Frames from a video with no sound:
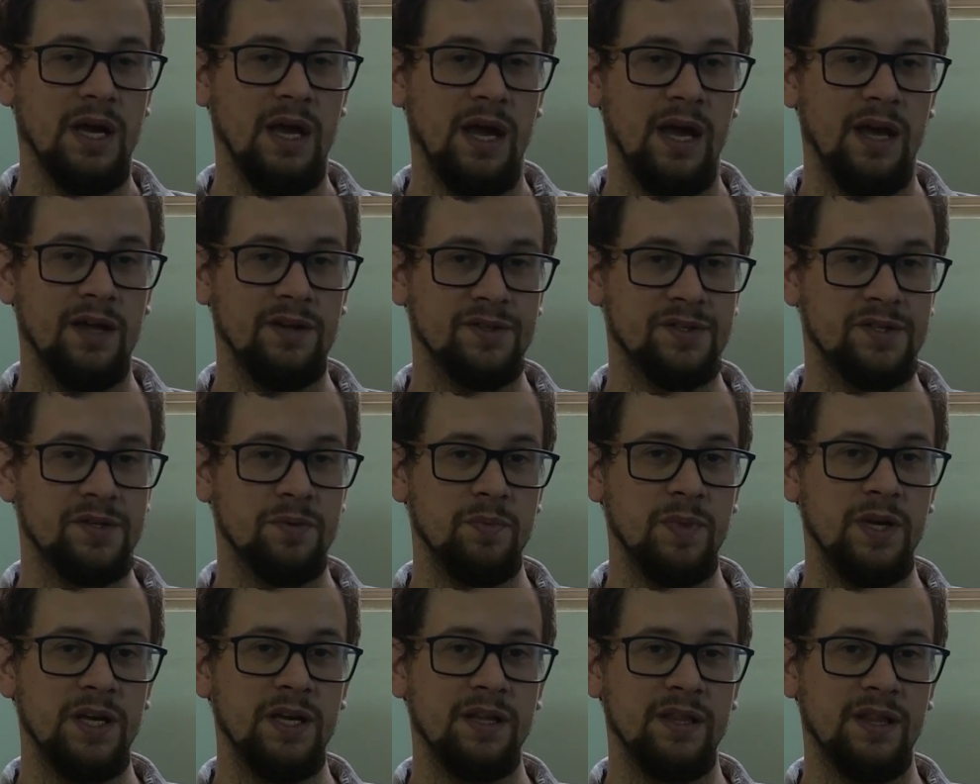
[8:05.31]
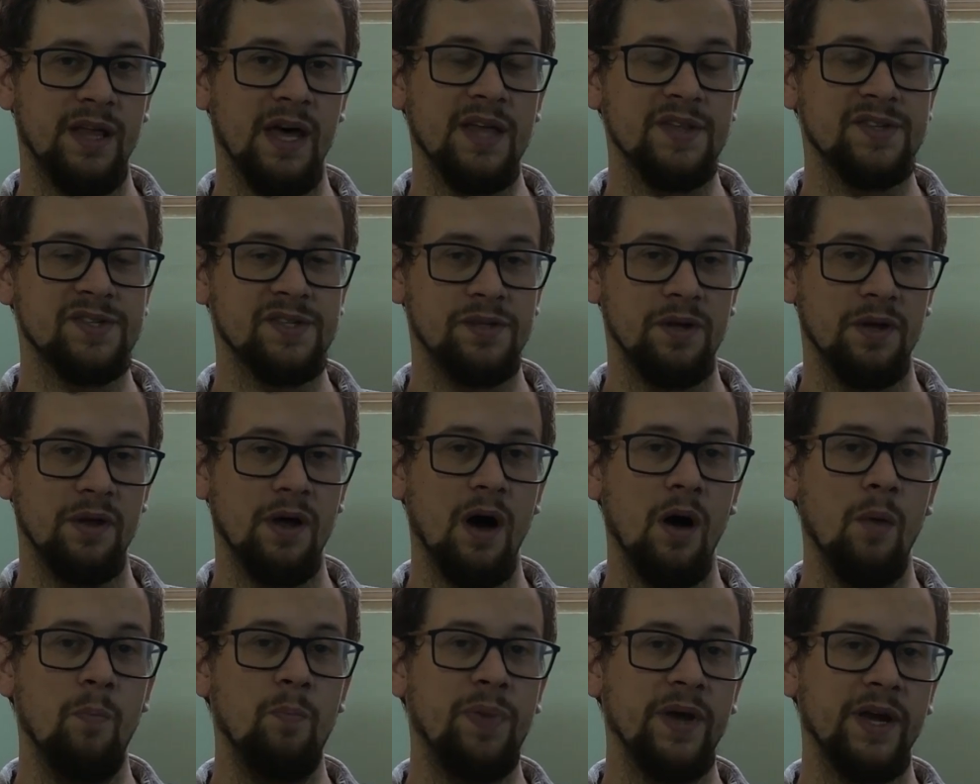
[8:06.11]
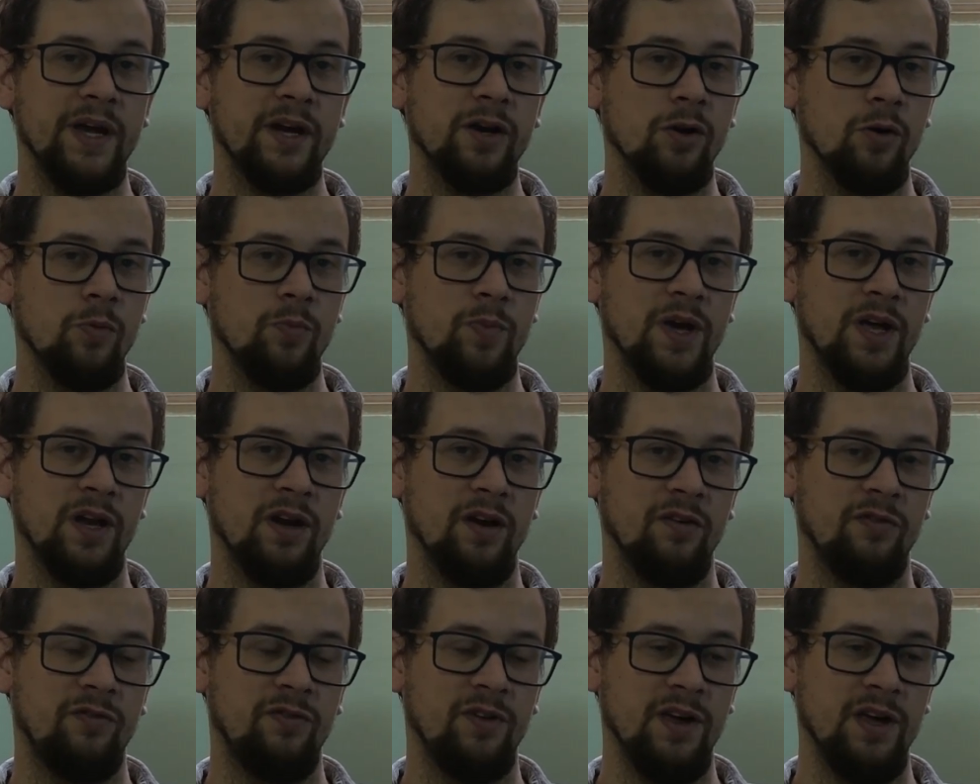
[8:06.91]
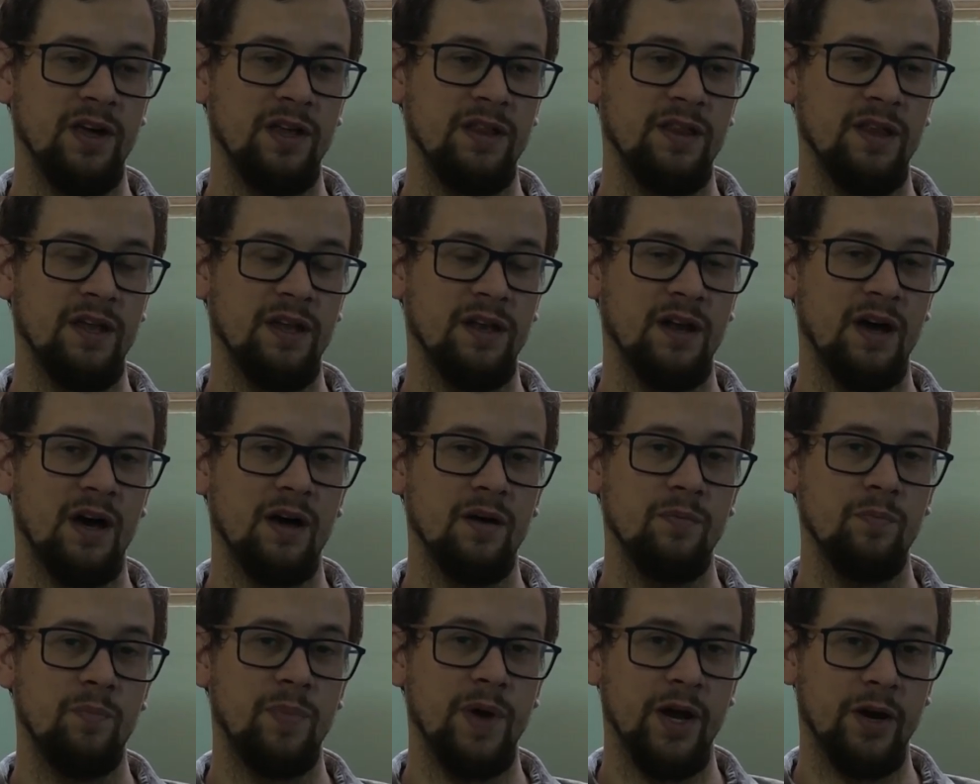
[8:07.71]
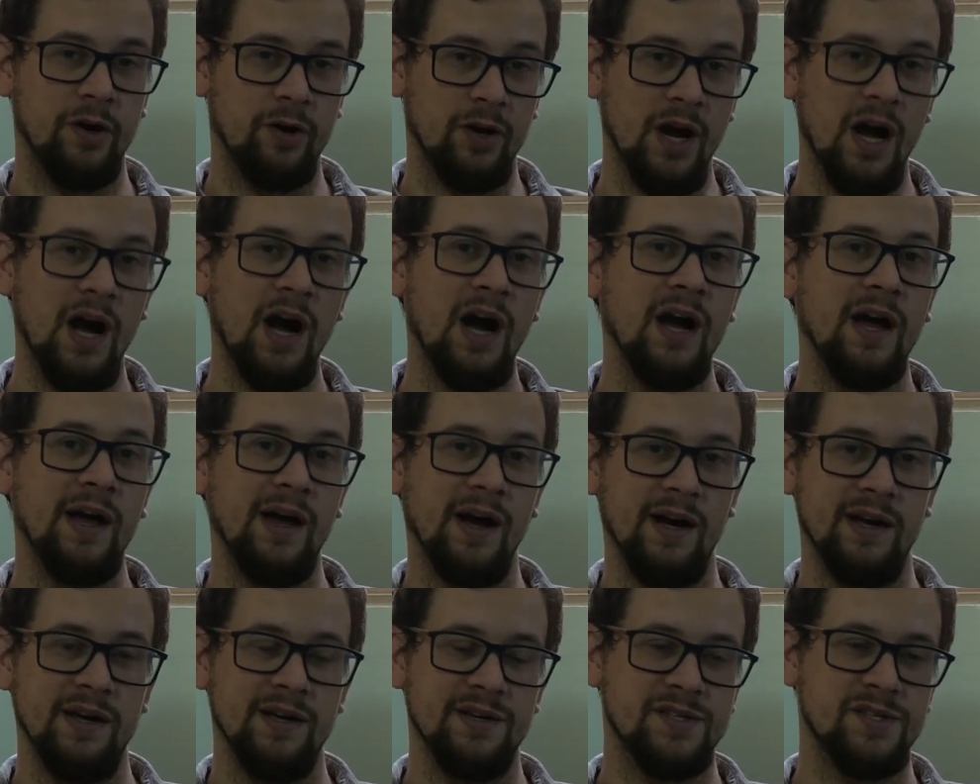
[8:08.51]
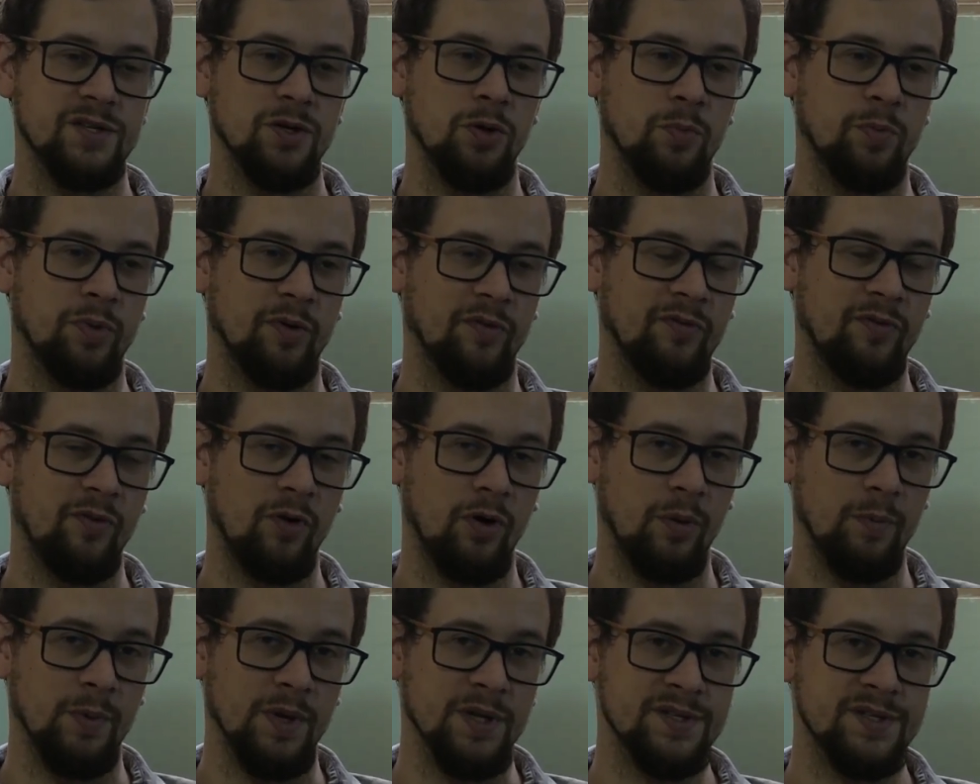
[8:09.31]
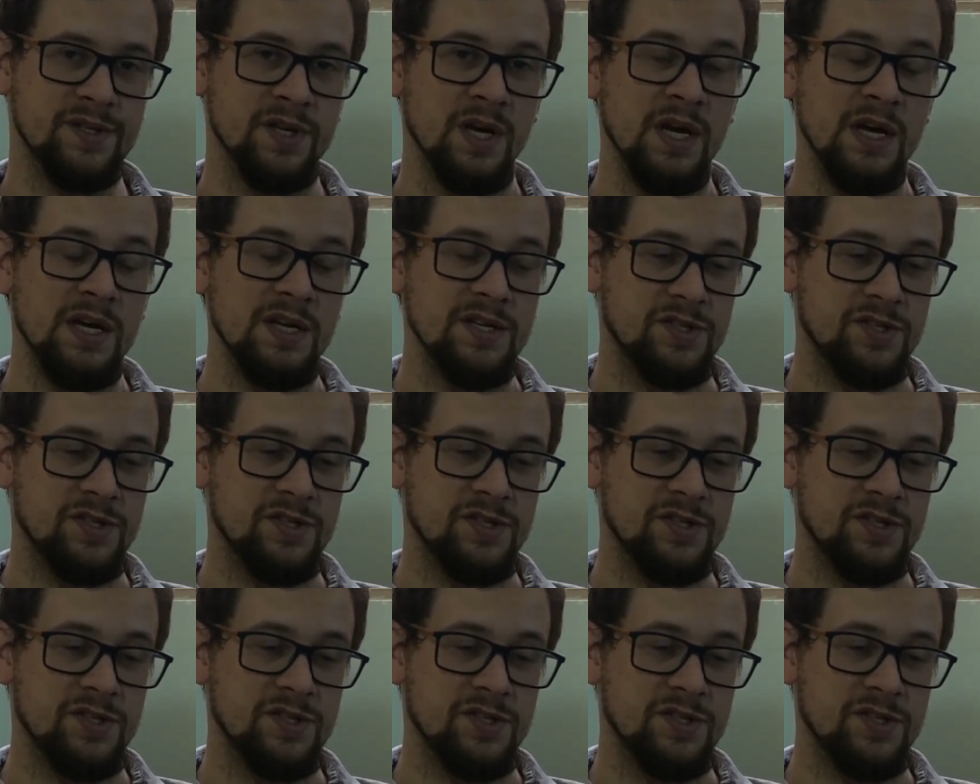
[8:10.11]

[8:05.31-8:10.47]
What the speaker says: and to me that's a bigger benefit than better high ISO performance.